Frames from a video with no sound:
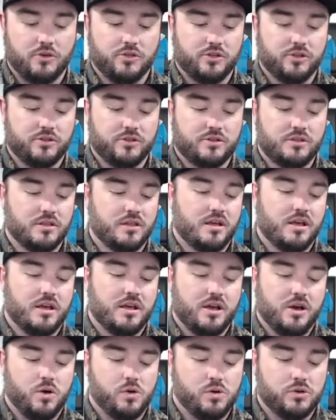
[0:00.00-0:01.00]
The
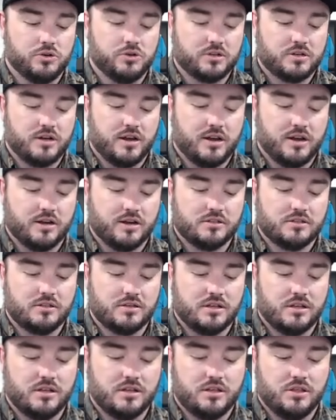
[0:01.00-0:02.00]
older cards,
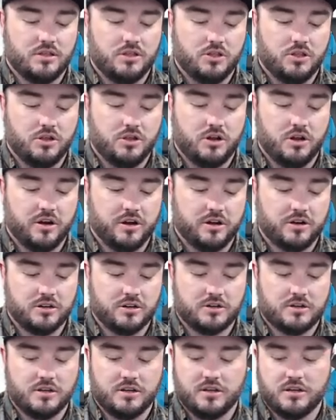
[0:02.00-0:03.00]
a little harder
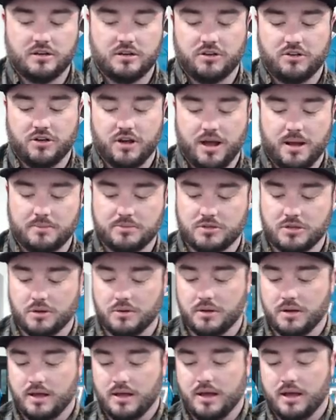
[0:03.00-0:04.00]
to grab. So
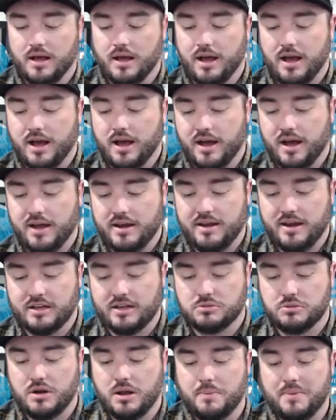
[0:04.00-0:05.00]
next
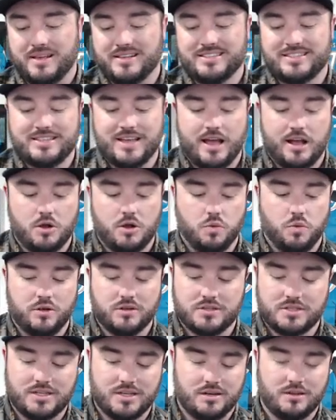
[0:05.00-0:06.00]
one up, Zach
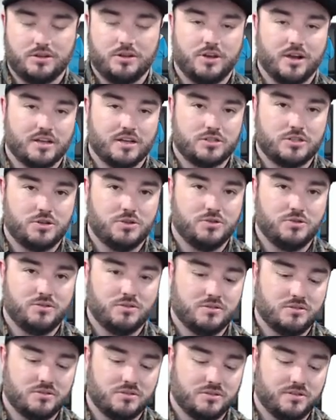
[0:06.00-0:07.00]
Wilson. You guys knew,
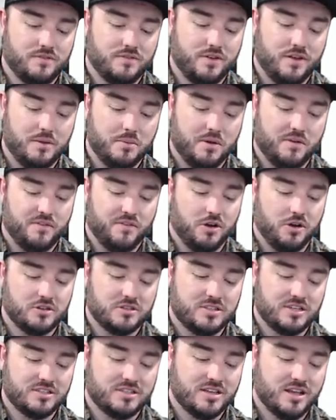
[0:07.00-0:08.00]
if anybody follows
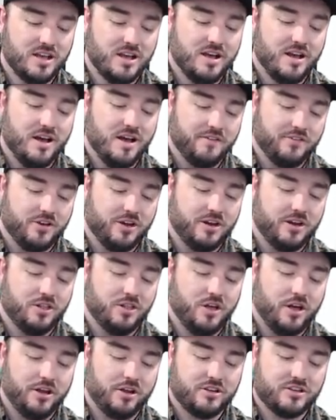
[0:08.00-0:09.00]
this, I've graded a
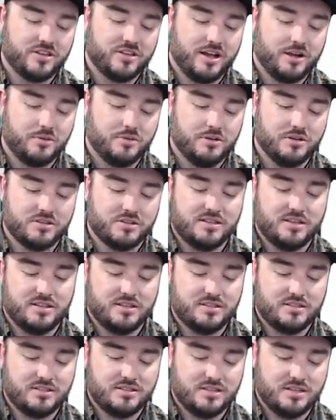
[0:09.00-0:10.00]
lot of Zach
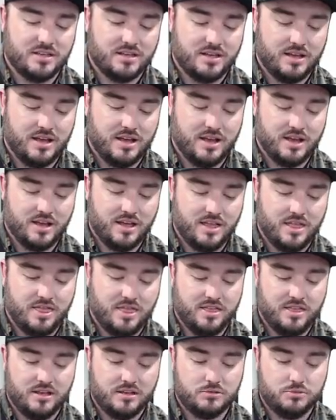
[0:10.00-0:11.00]
Wilsons.
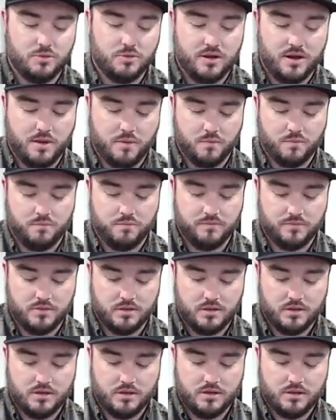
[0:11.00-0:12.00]
This one I
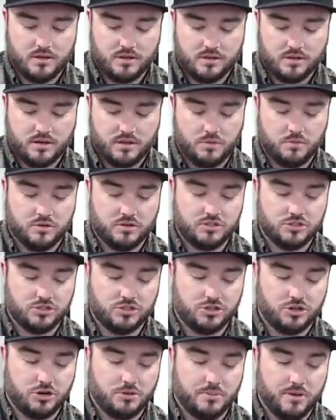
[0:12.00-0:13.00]
kind of wasn't
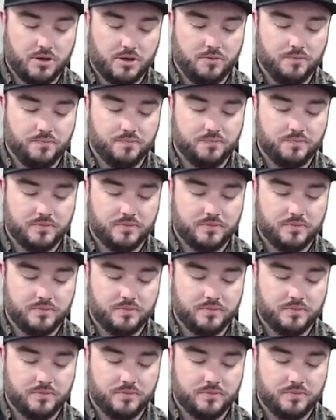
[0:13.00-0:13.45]
sure about.